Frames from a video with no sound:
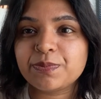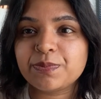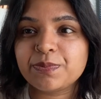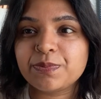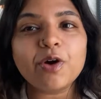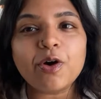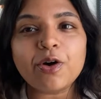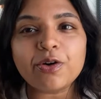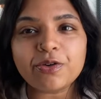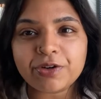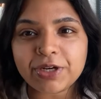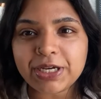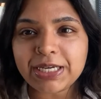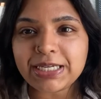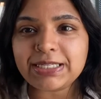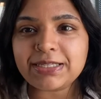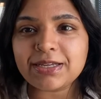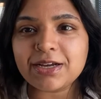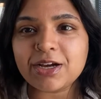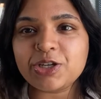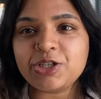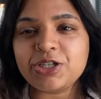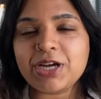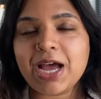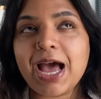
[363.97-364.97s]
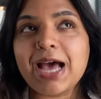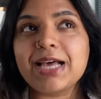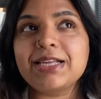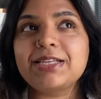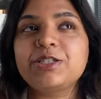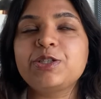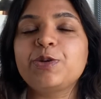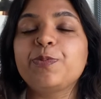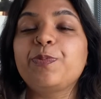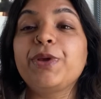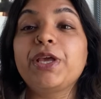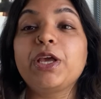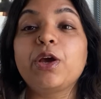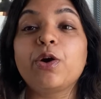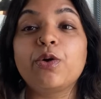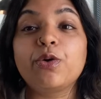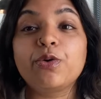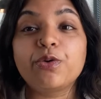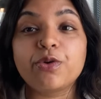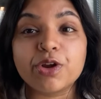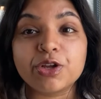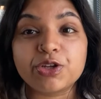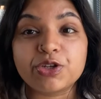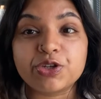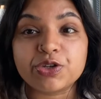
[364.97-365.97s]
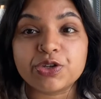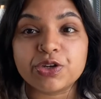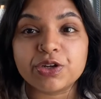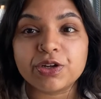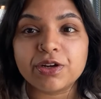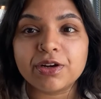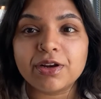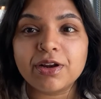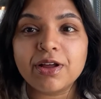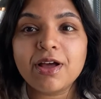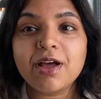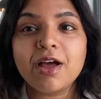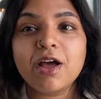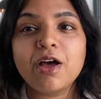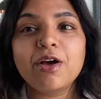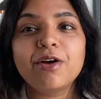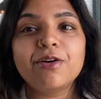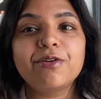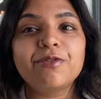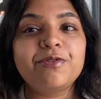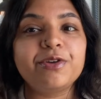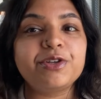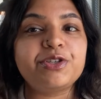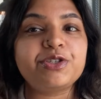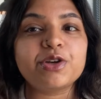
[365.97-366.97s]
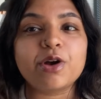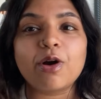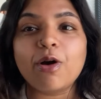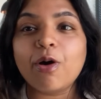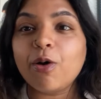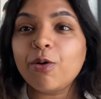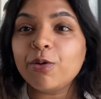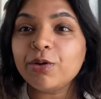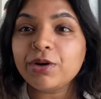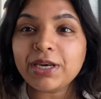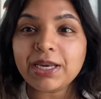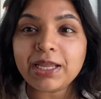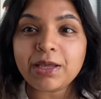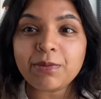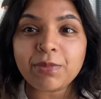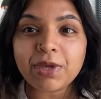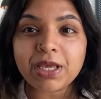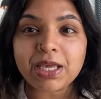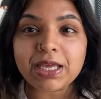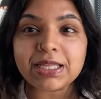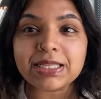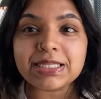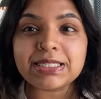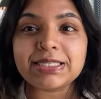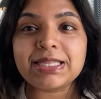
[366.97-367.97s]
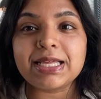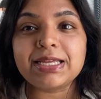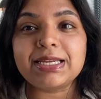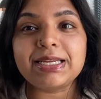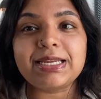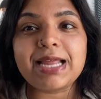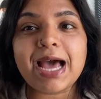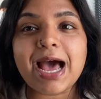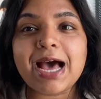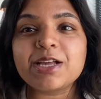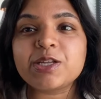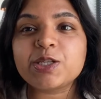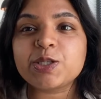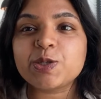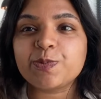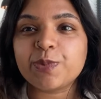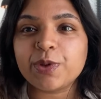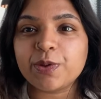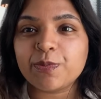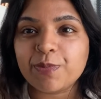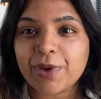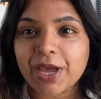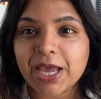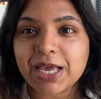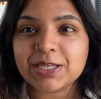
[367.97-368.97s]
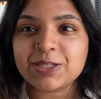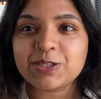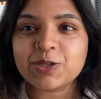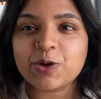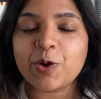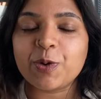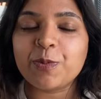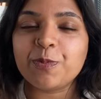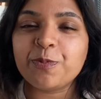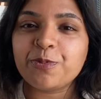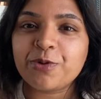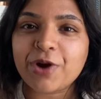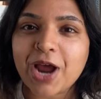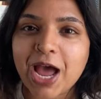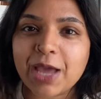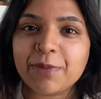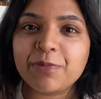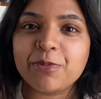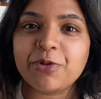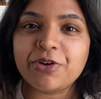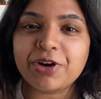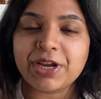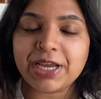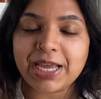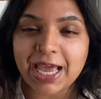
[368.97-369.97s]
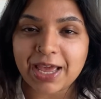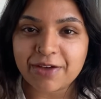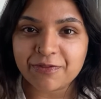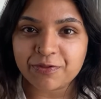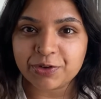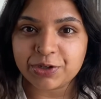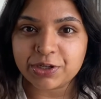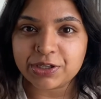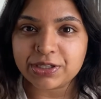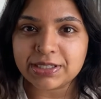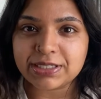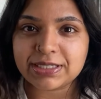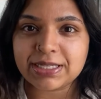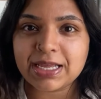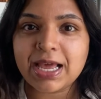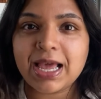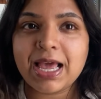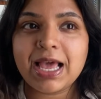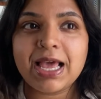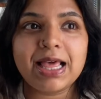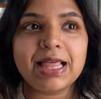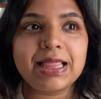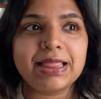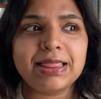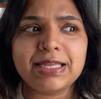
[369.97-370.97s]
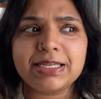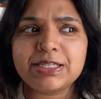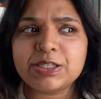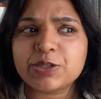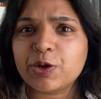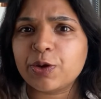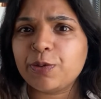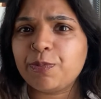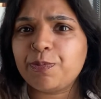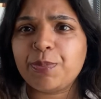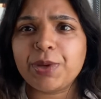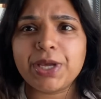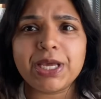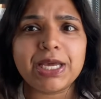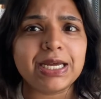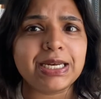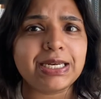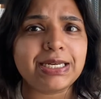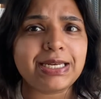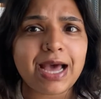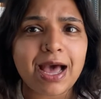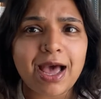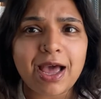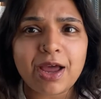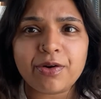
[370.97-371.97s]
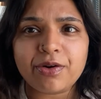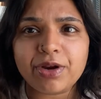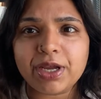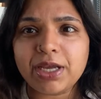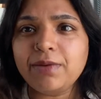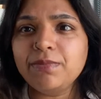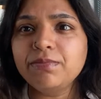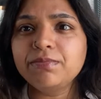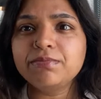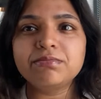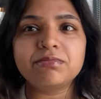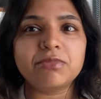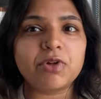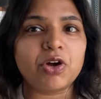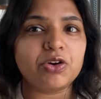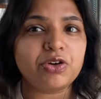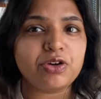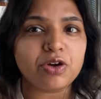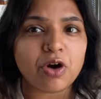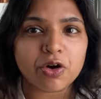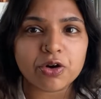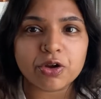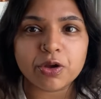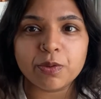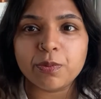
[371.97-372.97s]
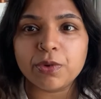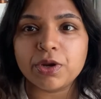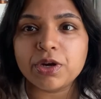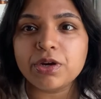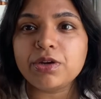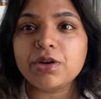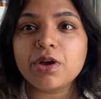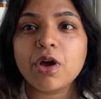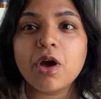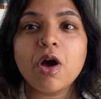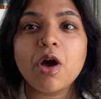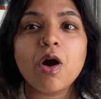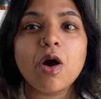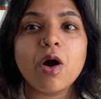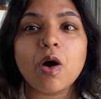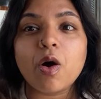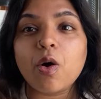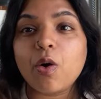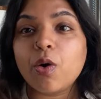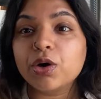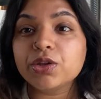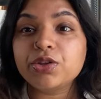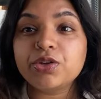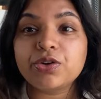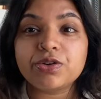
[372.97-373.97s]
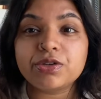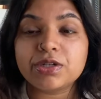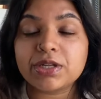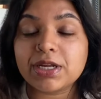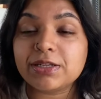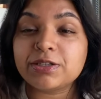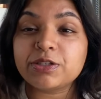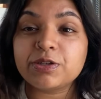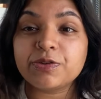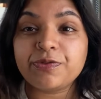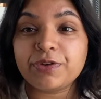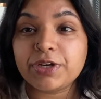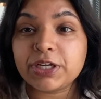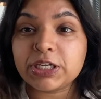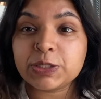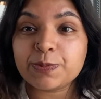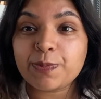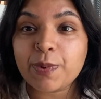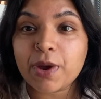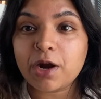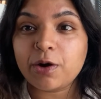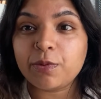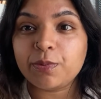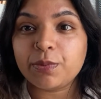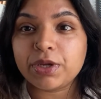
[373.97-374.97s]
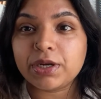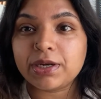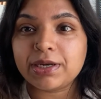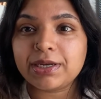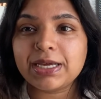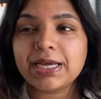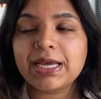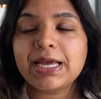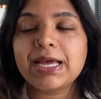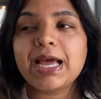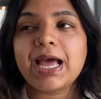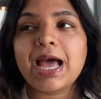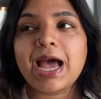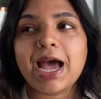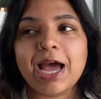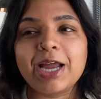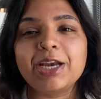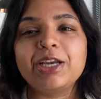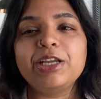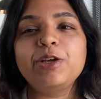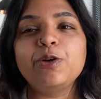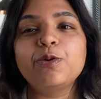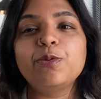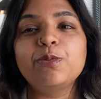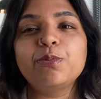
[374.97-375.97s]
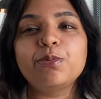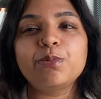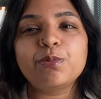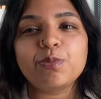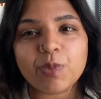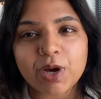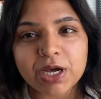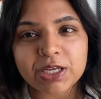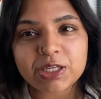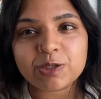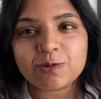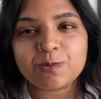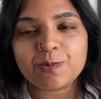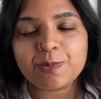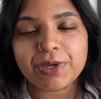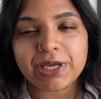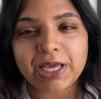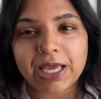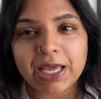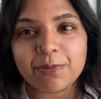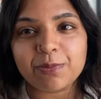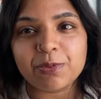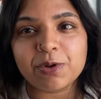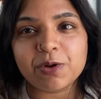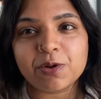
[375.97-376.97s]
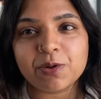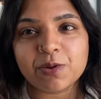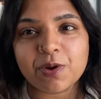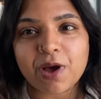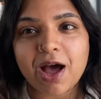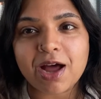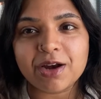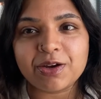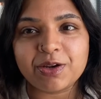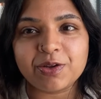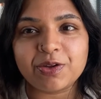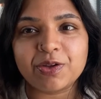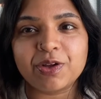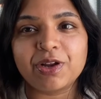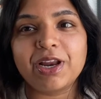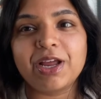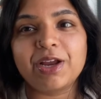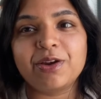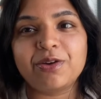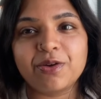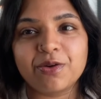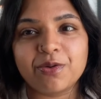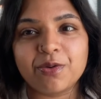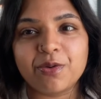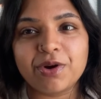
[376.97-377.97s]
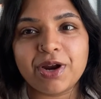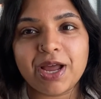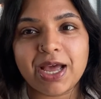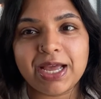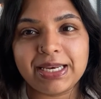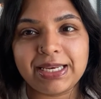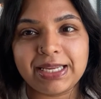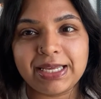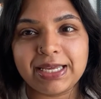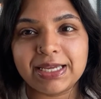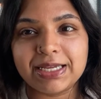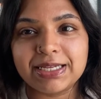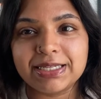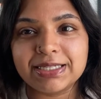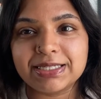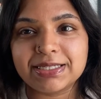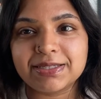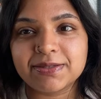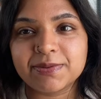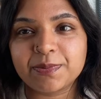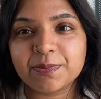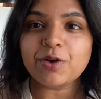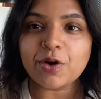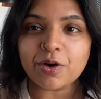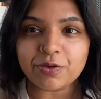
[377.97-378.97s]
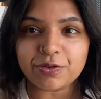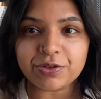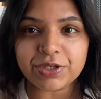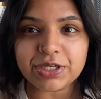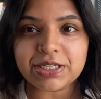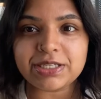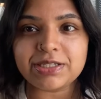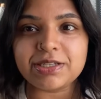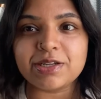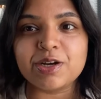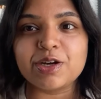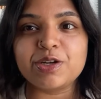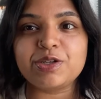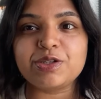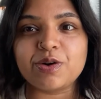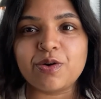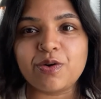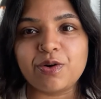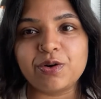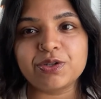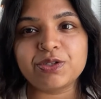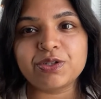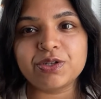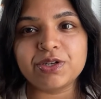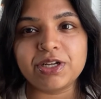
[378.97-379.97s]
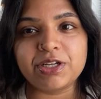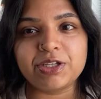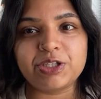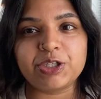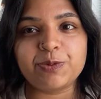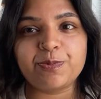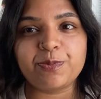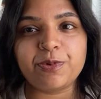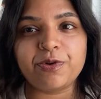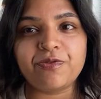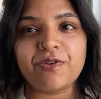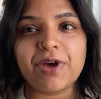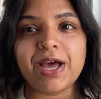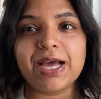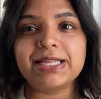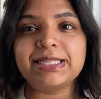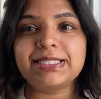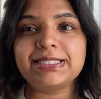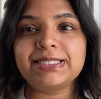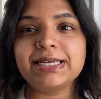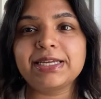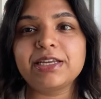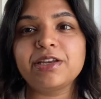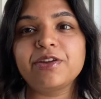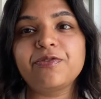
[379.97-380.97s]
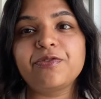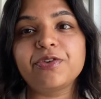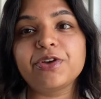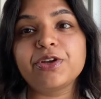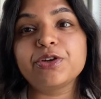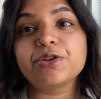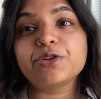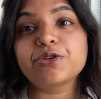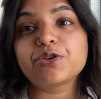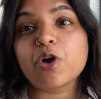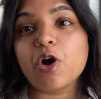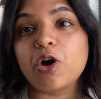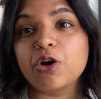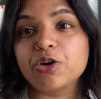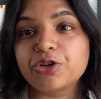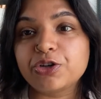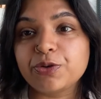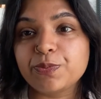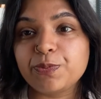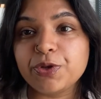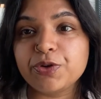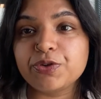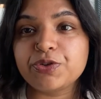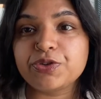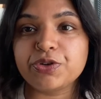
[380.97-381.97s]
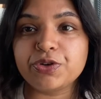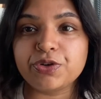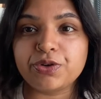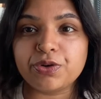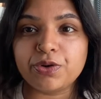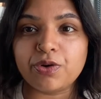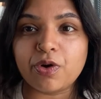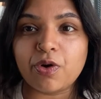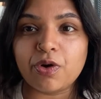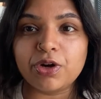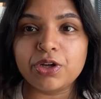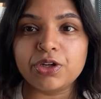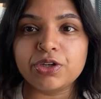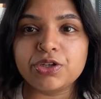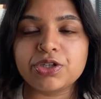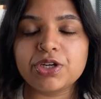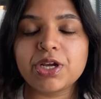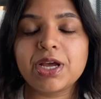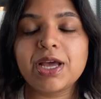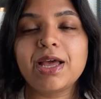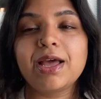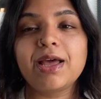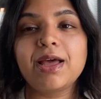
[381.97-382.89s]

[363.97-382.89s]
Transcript: Your research has to be original, which only means that it has to be based on primary evidence. This could be a diary, a document, or the results of an experiment, and you must be able to articulate your own ideas. Your research also needs to provide significant contribution to knowledge.